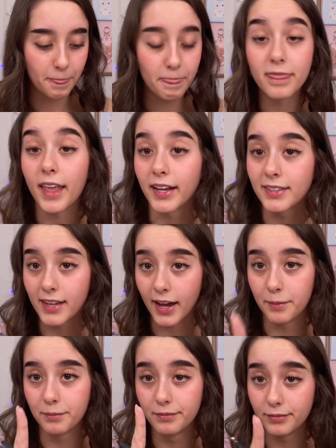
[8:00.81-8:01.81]
next
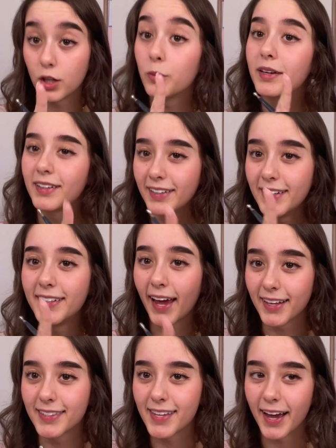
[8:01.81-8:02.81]
time. They'll be clean
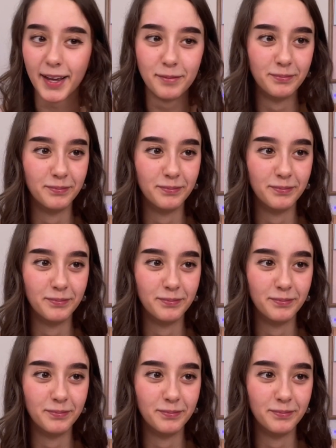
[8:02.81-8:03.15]
next time.